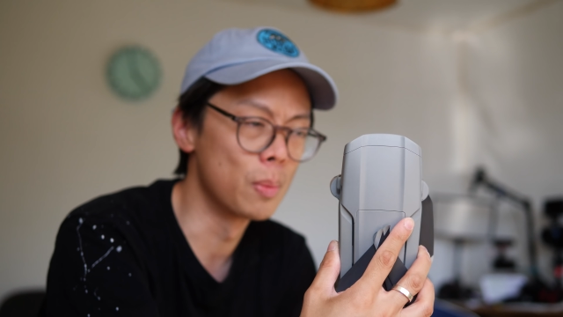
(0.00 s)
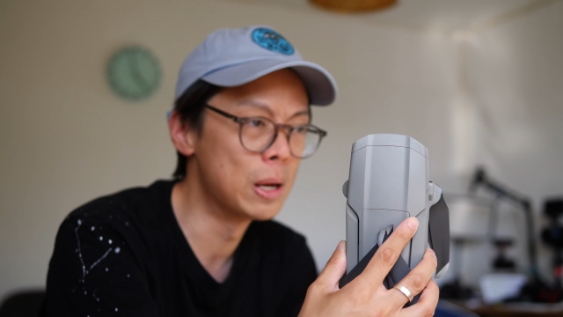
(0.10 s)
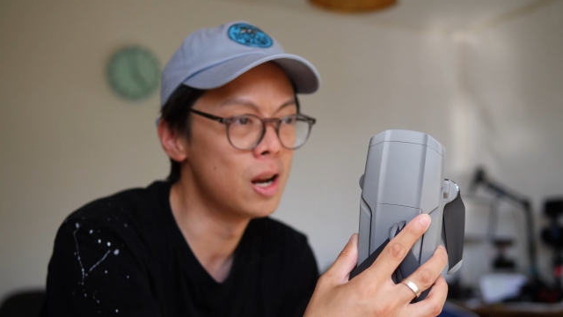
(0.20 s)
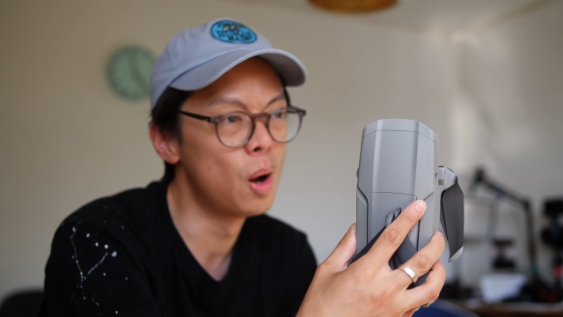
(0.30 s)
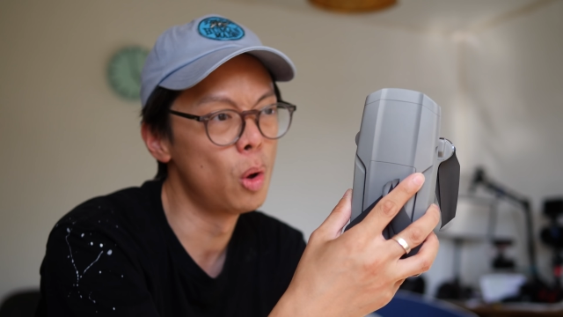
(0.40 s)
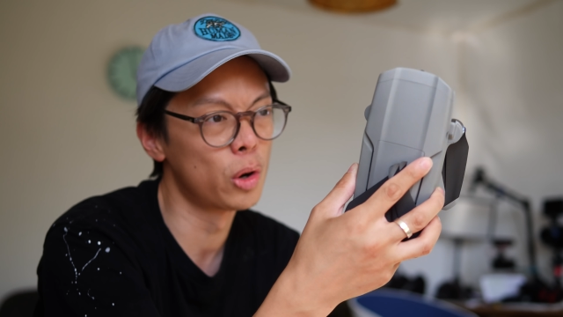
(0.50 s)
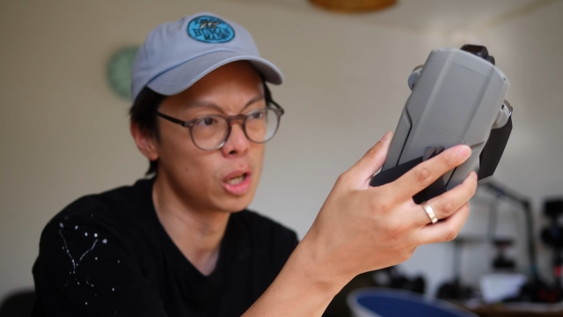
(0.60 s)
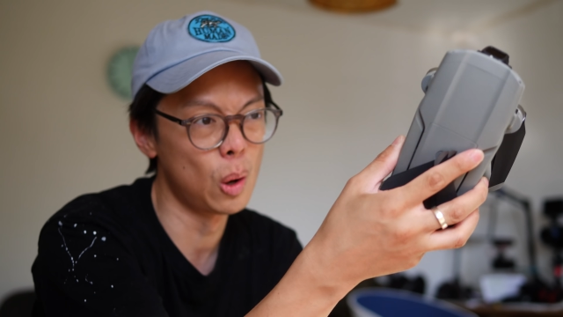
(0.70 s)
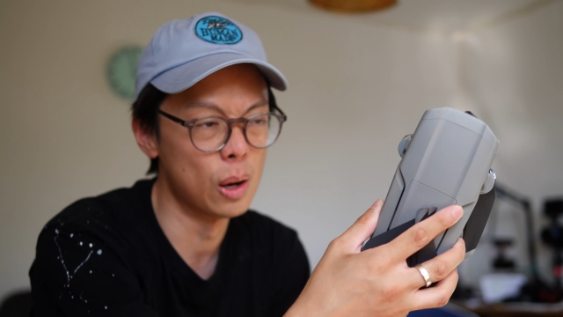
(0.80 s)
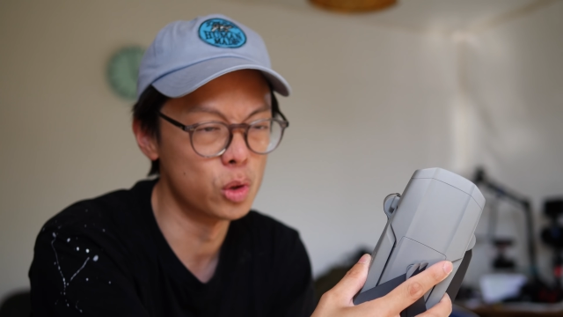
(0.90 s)
I mean, I'm not going
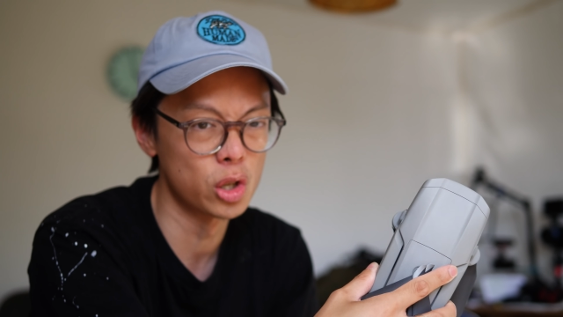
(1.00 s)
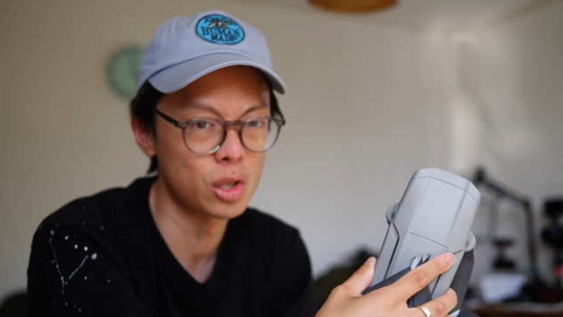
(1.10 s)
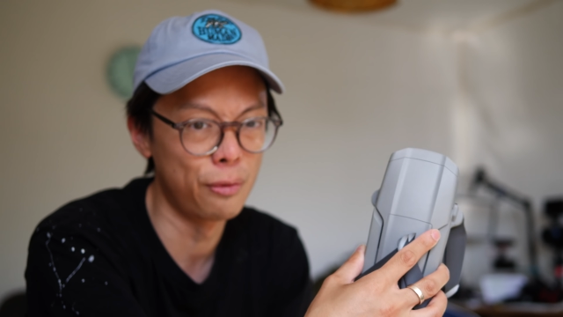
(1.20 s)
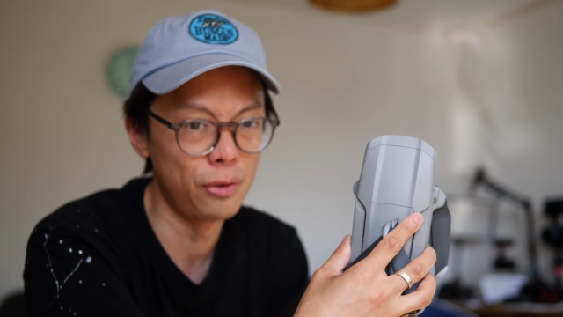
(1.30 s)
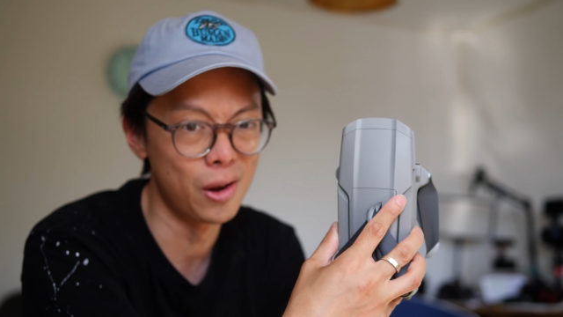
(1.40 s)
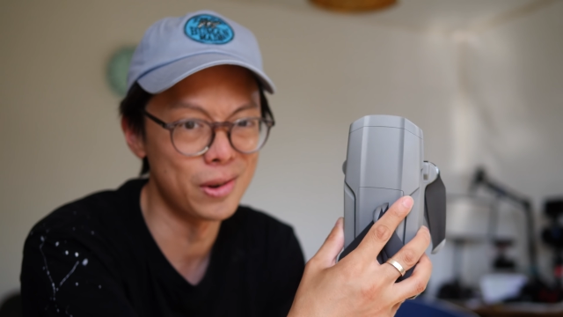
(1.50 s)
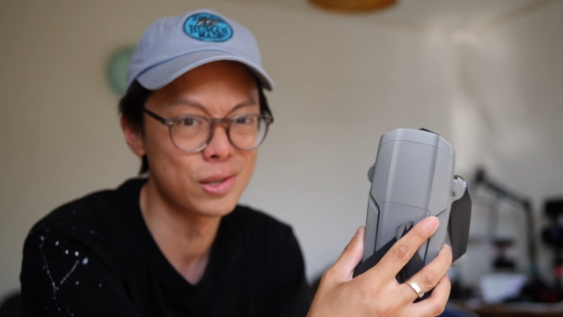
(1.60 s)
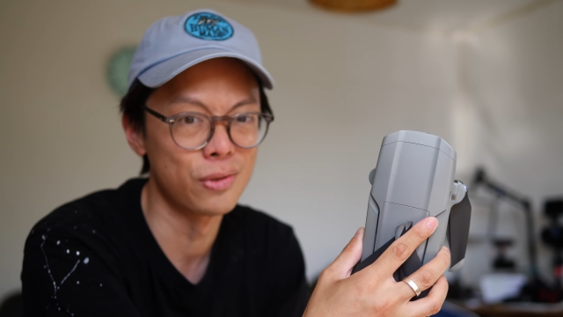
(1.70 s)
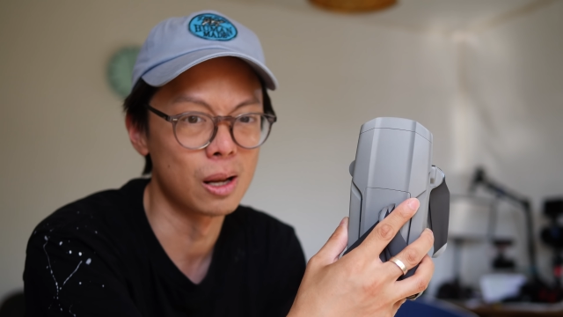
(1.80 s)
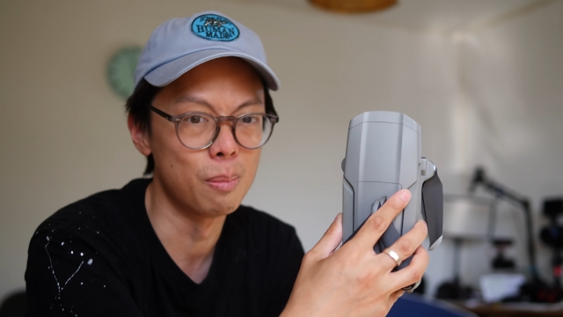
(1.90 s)
to go out just to fly
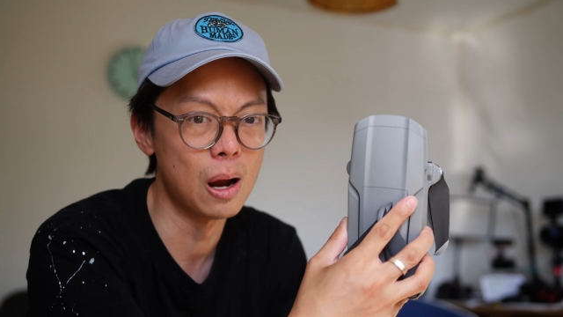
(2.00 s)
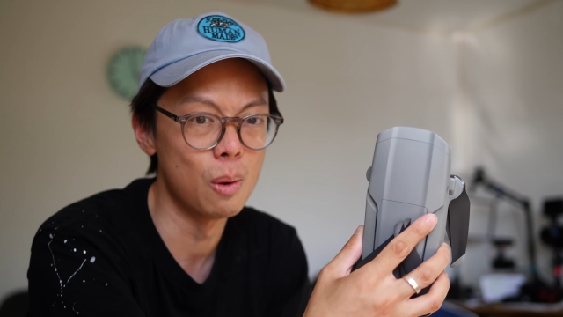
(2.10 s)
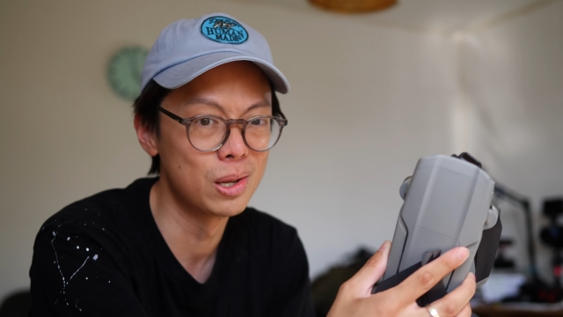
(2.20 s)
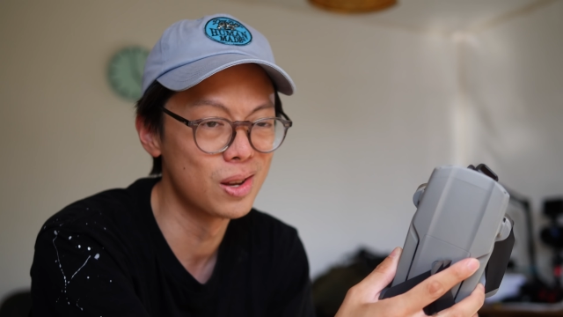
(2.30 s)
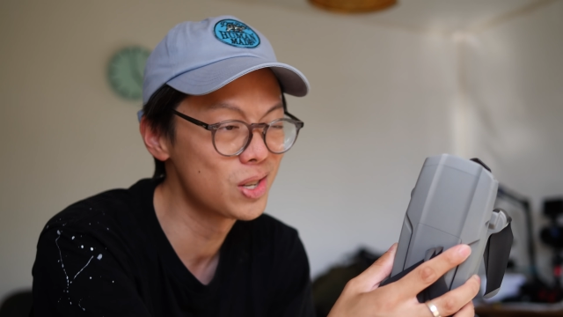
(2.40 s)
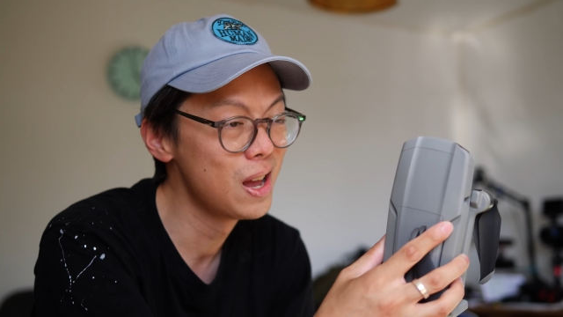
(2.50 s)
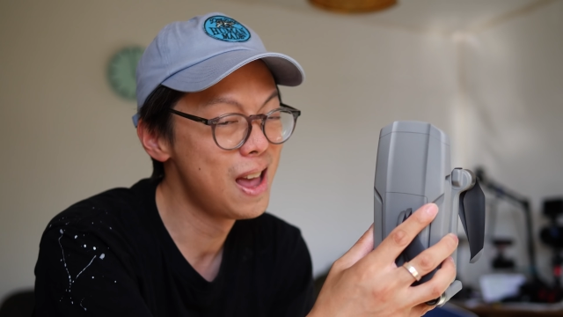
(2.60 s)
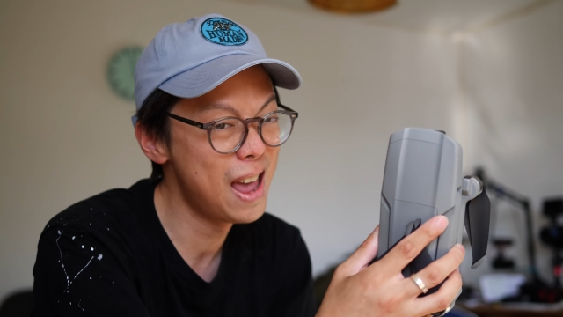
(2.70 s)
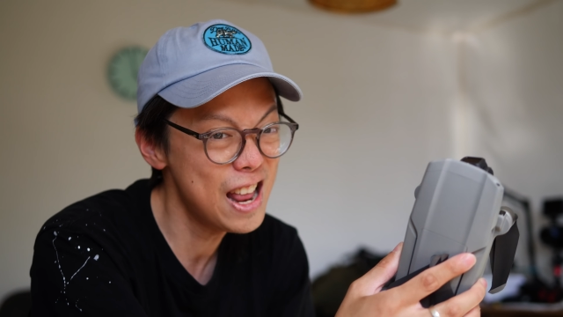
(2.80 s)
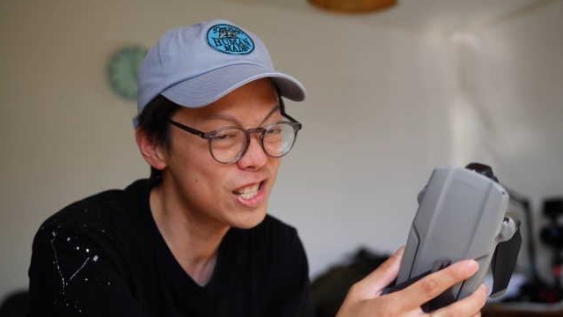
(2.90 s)
this thing about because
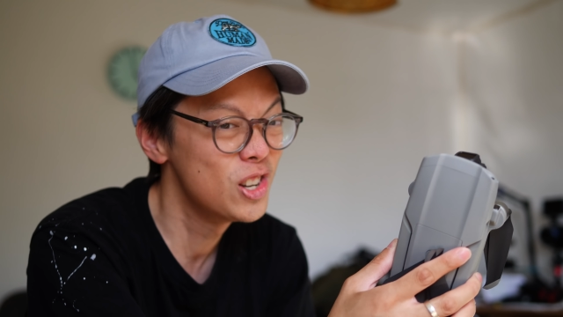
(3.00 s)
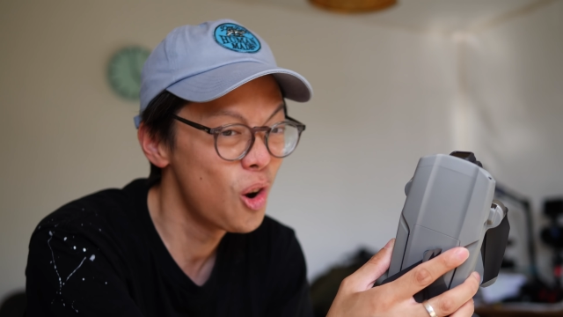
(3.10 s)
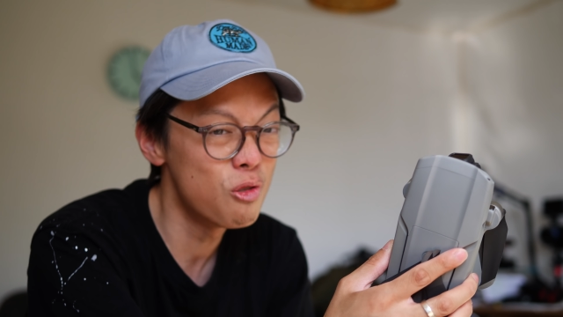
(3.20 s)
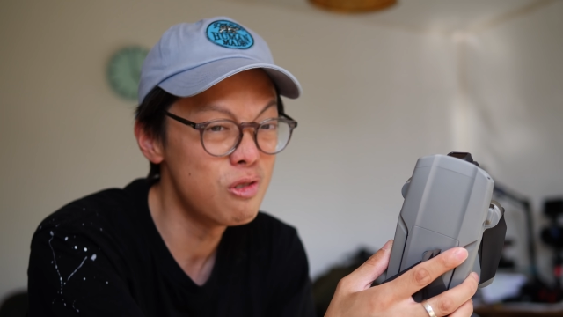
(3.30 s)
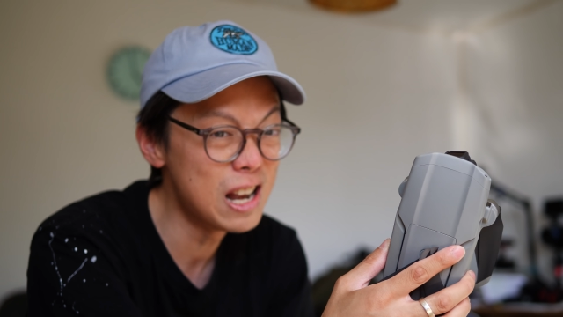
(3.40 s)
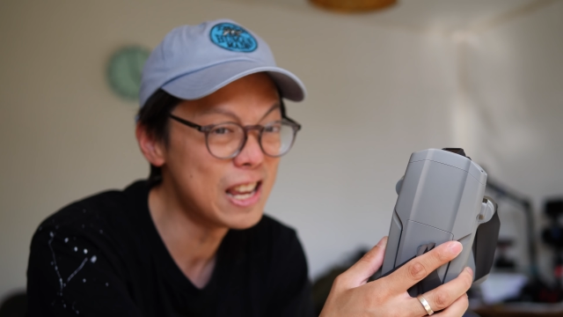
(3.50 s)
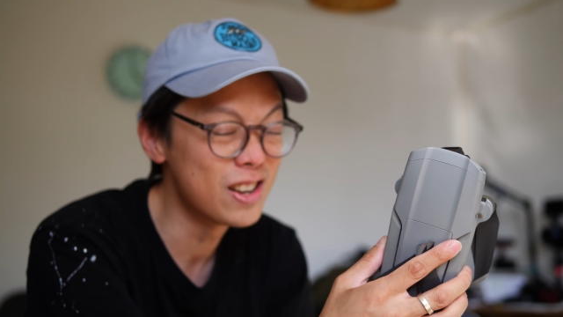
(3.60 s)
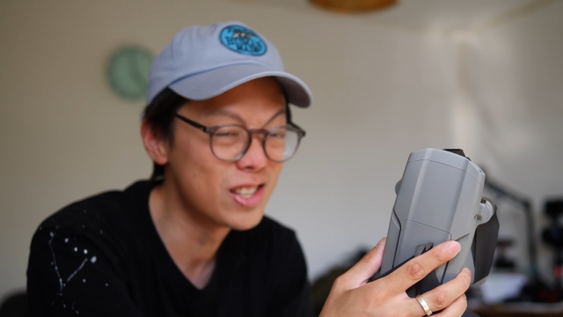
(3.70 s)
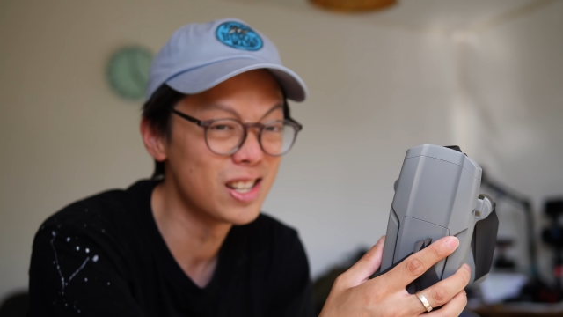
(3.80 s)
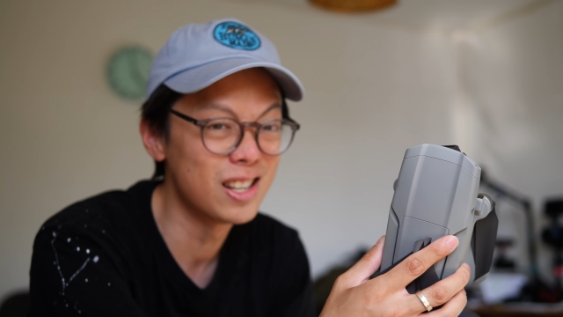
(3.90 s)
it's not really
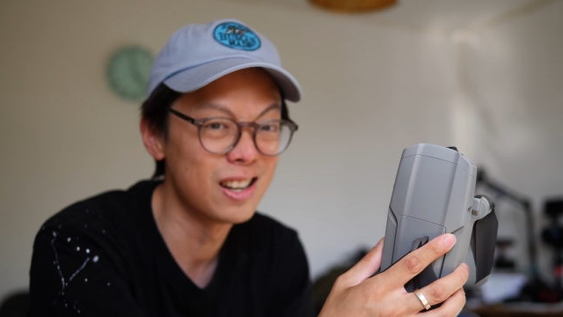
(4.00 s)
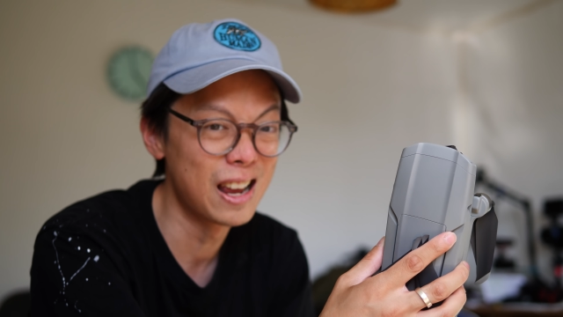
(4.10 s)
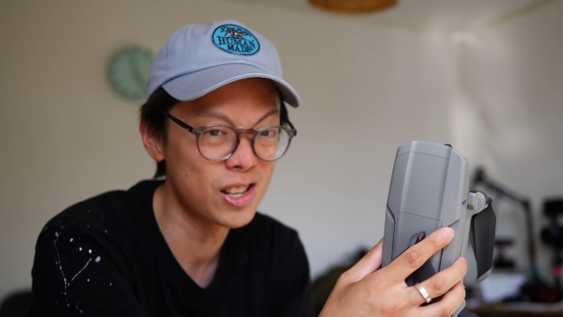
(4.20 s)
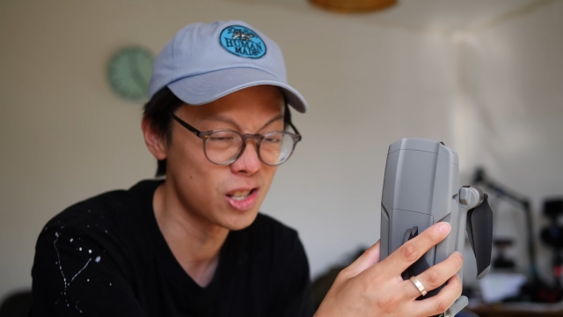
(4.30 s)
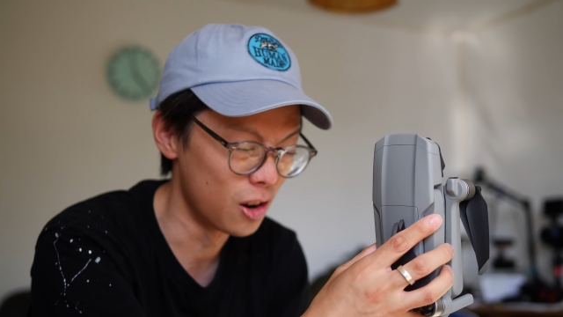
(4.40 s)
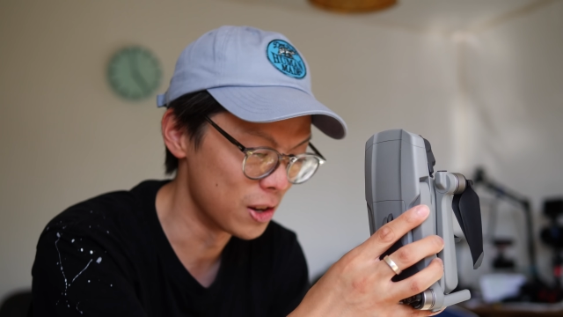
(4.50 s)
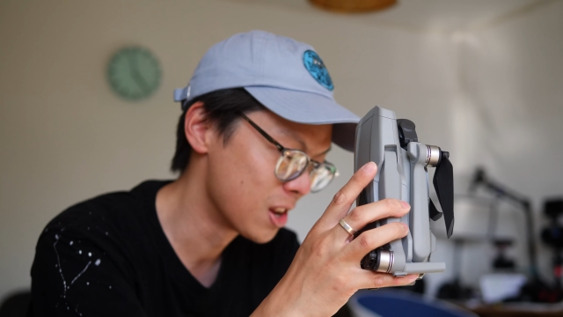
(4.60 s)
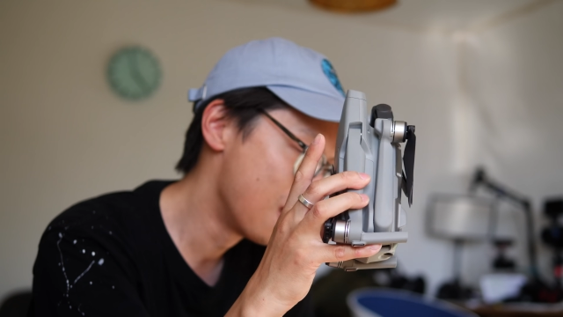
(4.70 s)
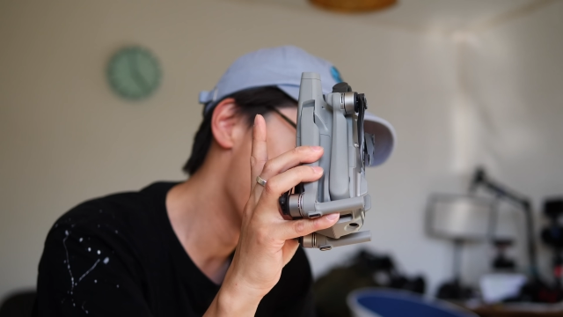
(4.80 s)
considered an exercise.